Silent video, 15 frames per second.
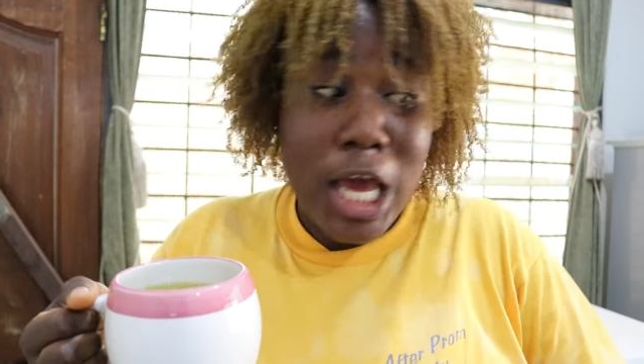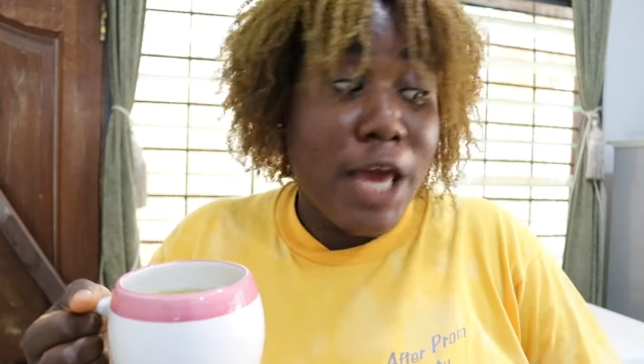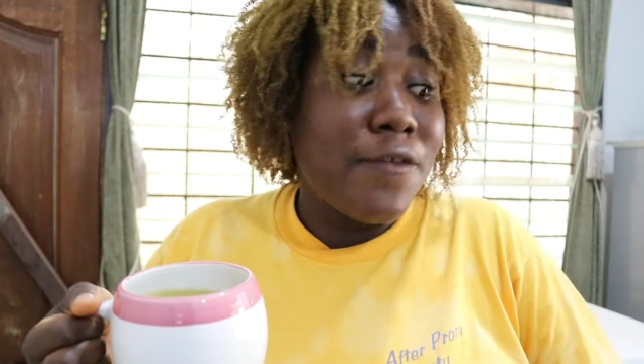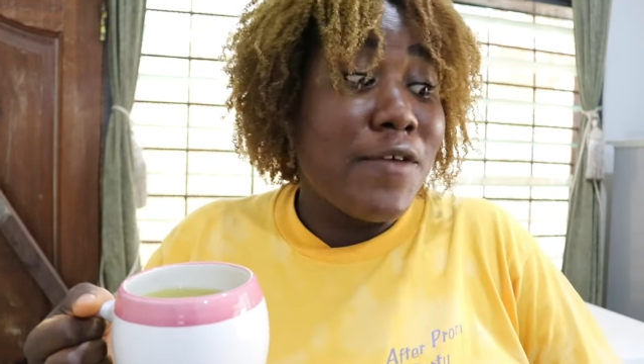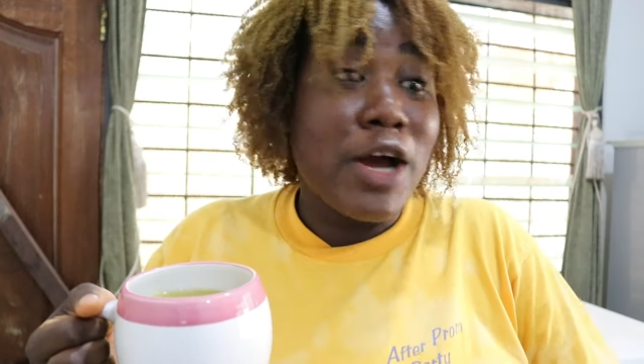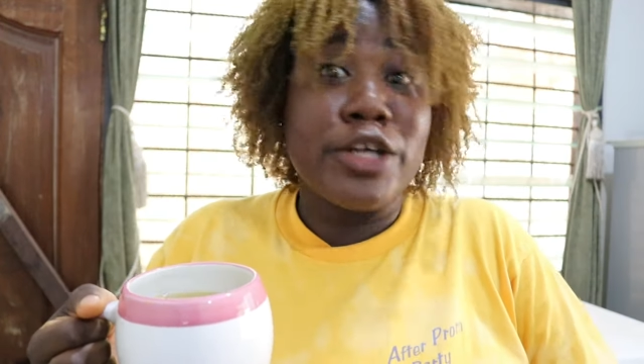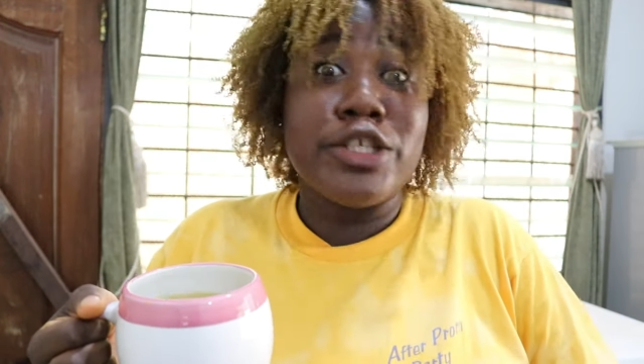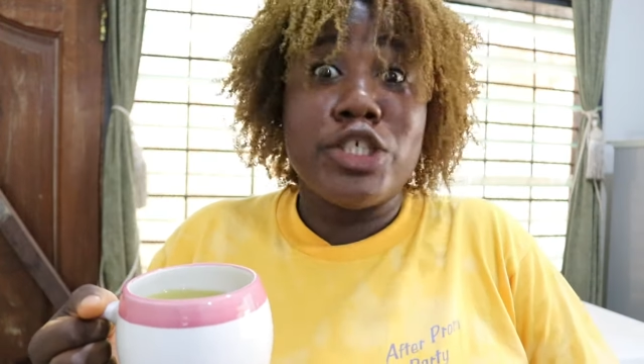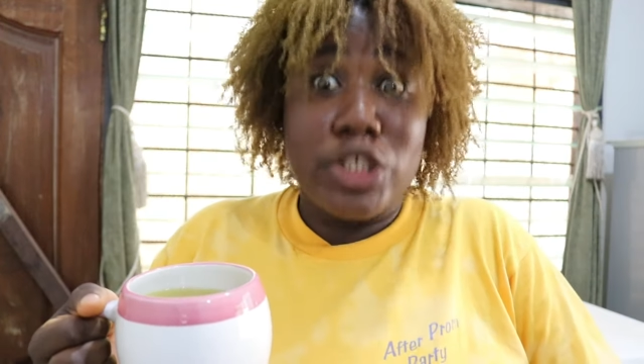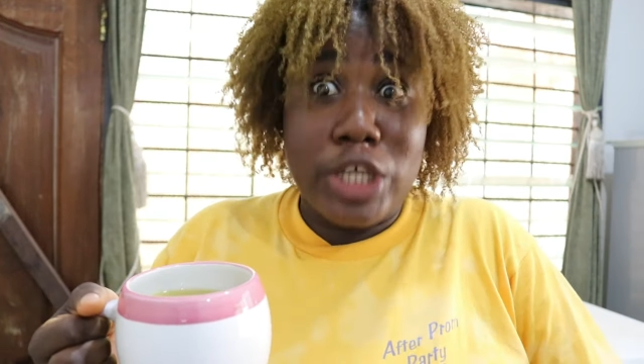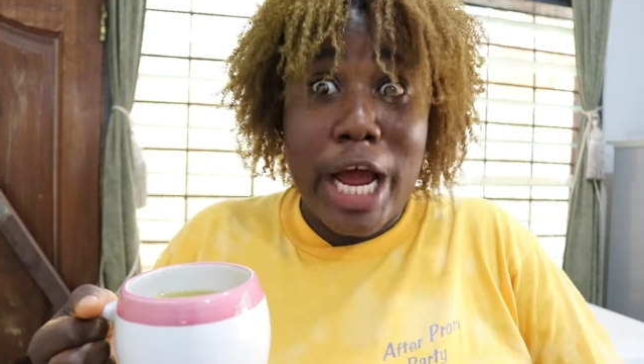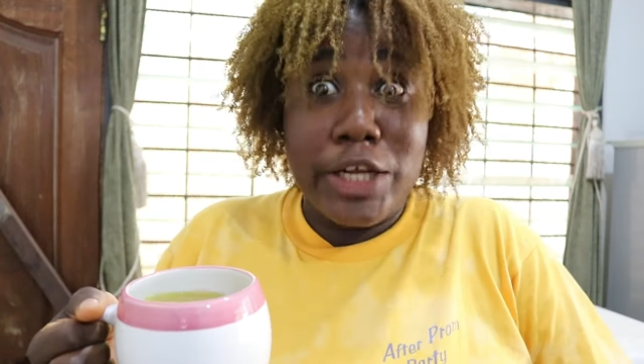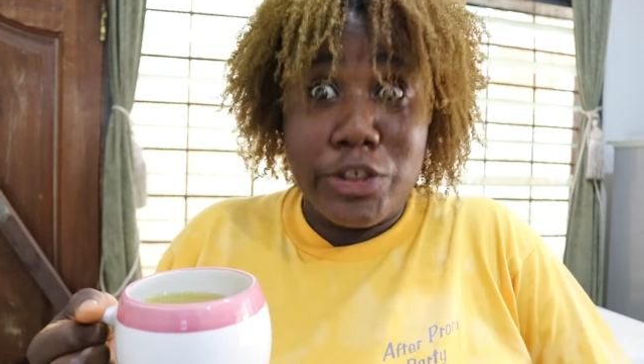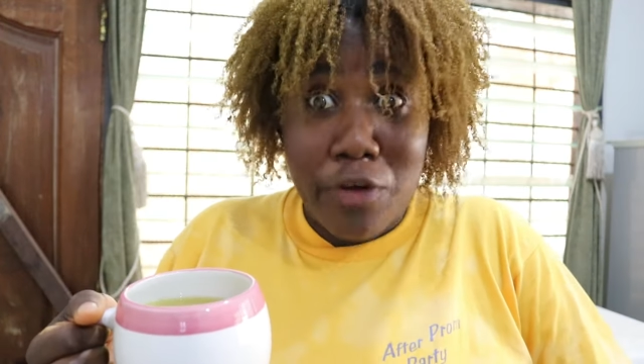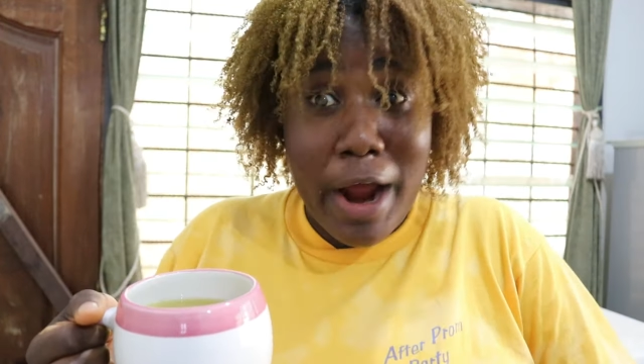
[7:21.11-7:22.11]
If you are going to
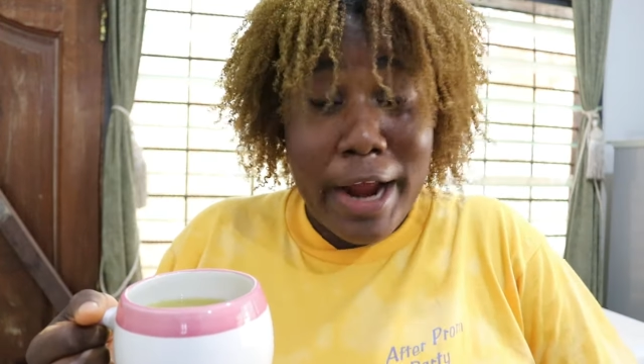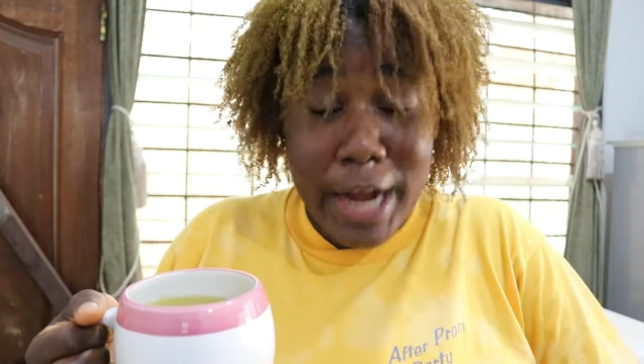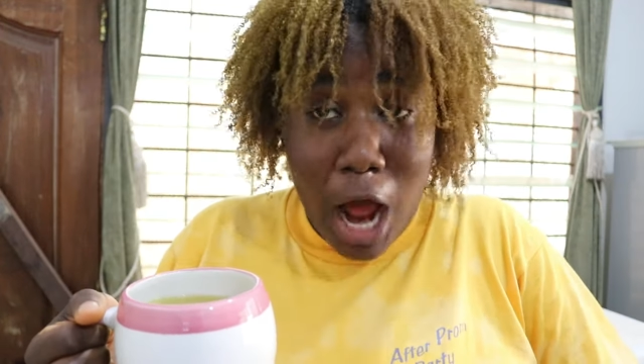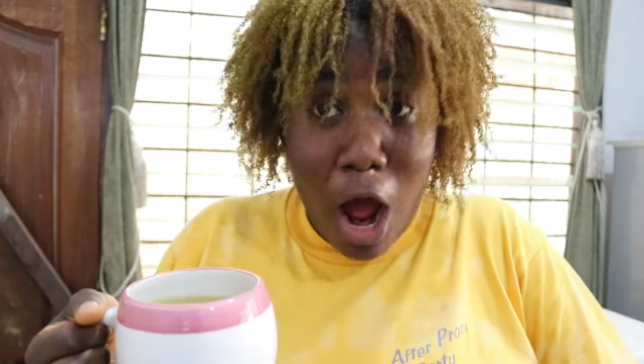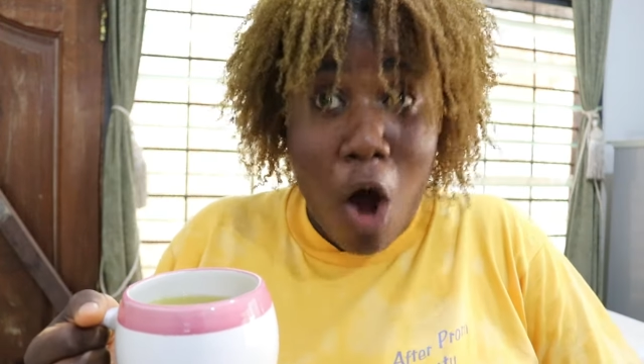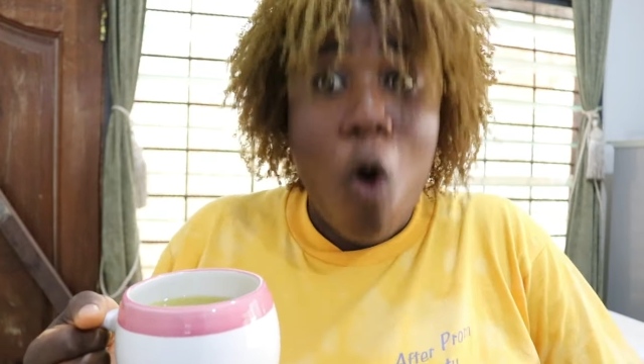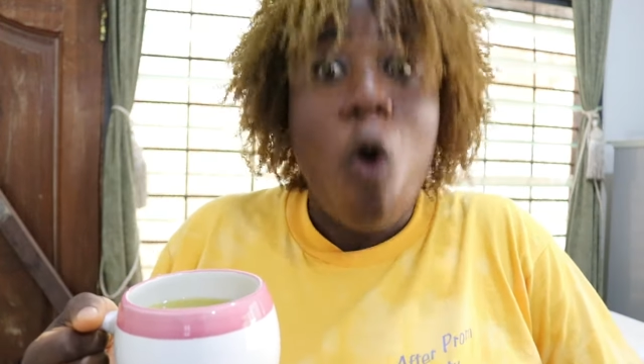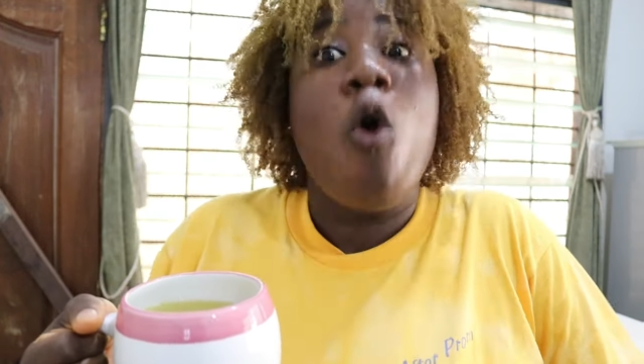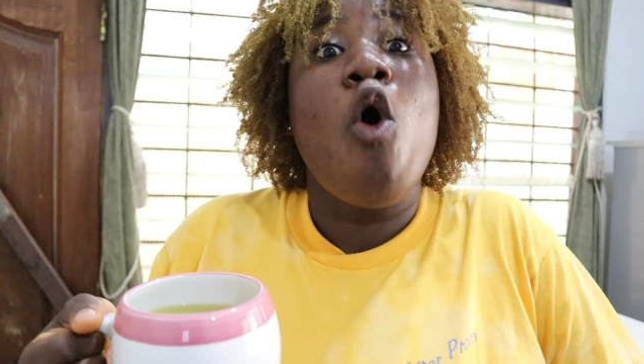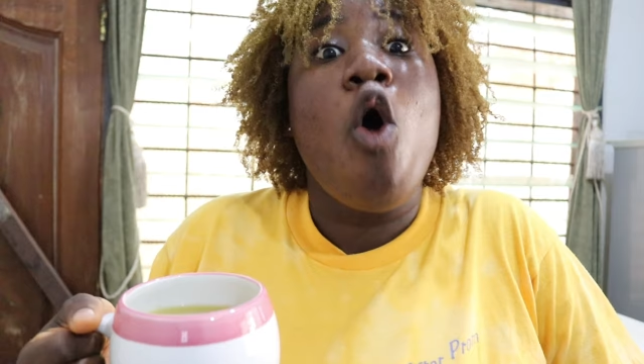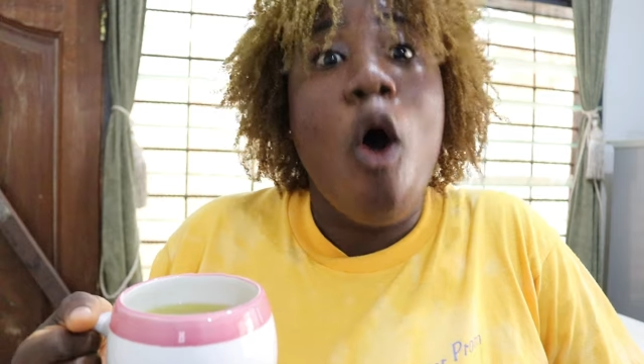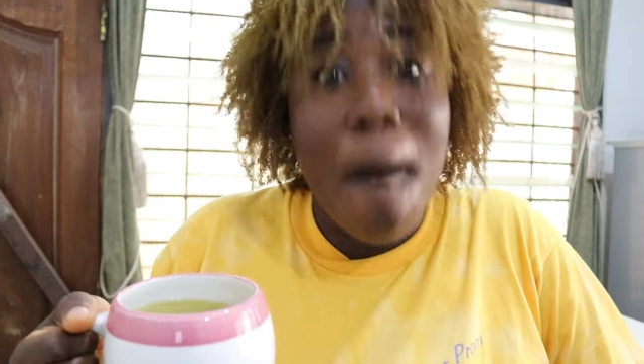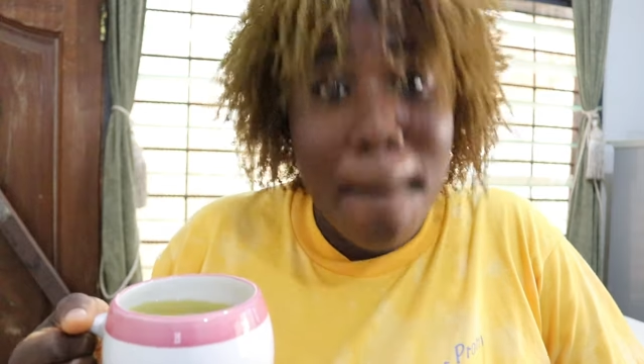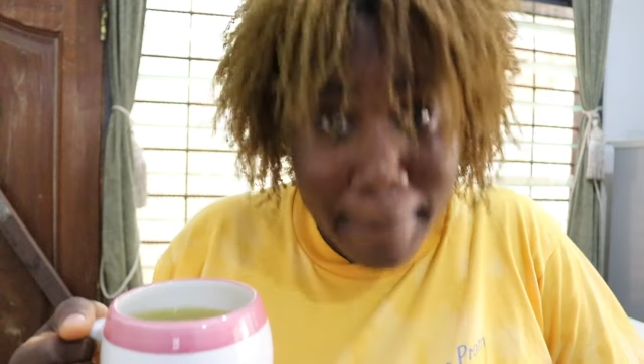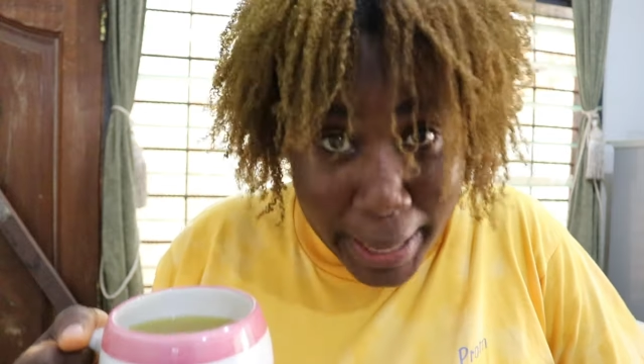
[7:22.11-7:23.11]
try it right now,
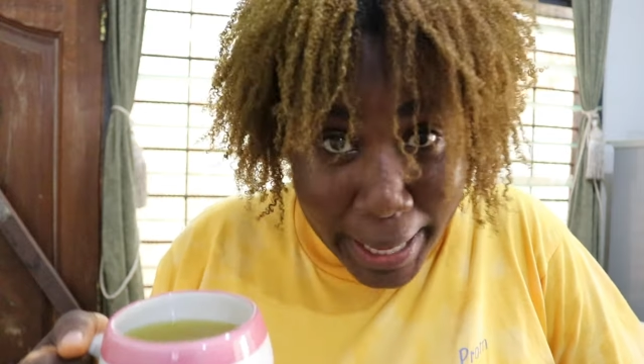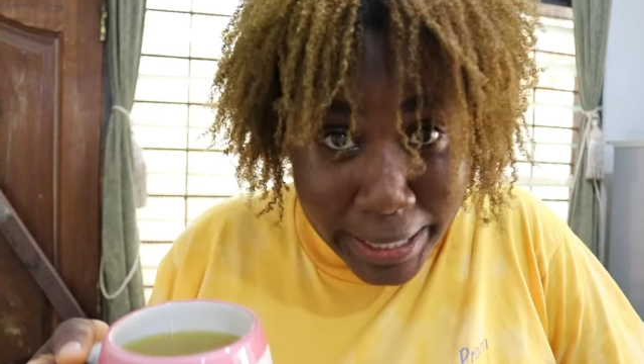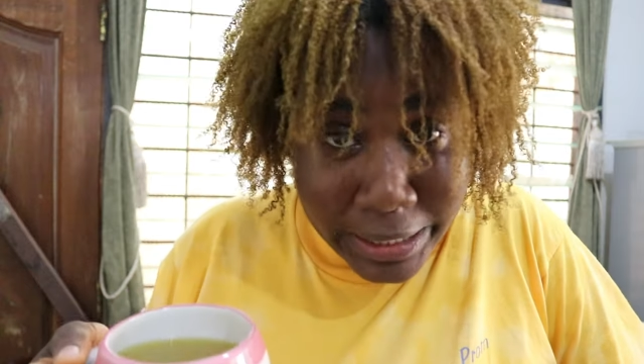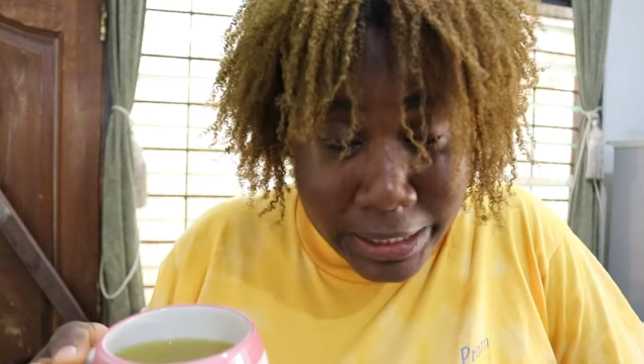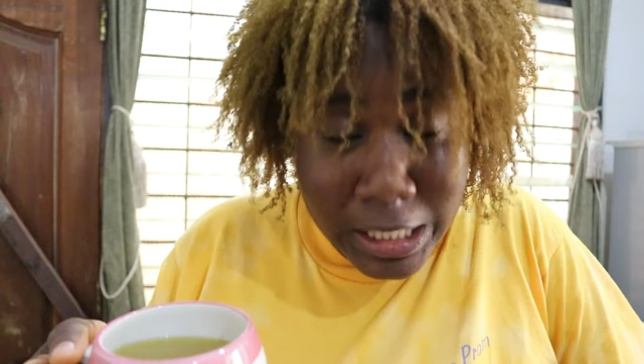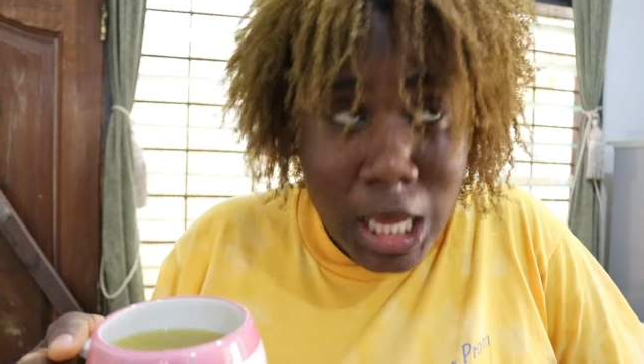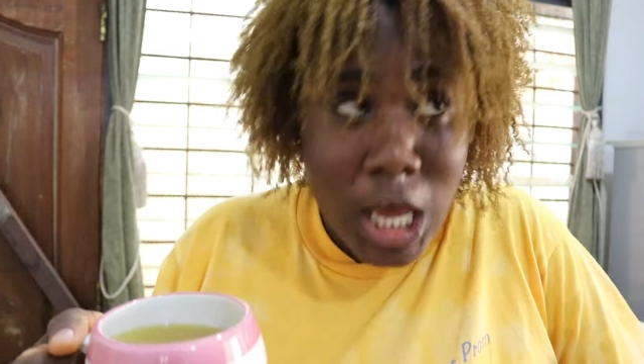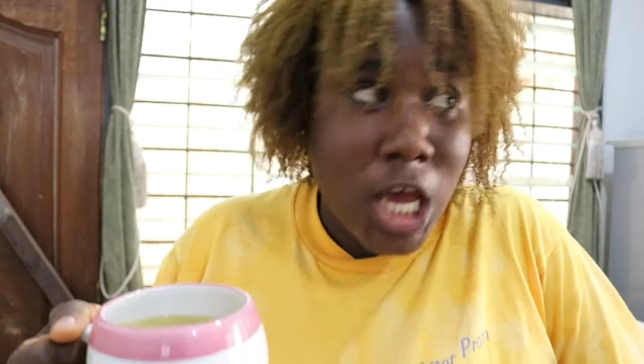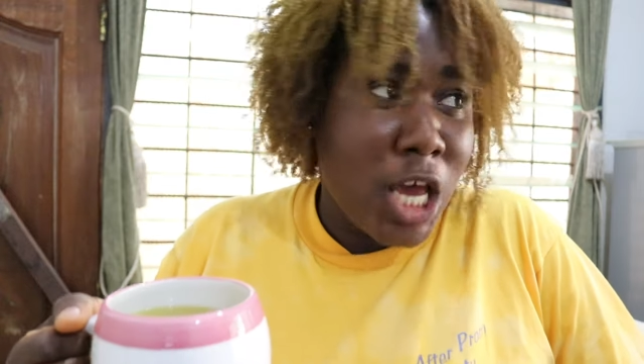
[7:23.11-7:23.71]
comment.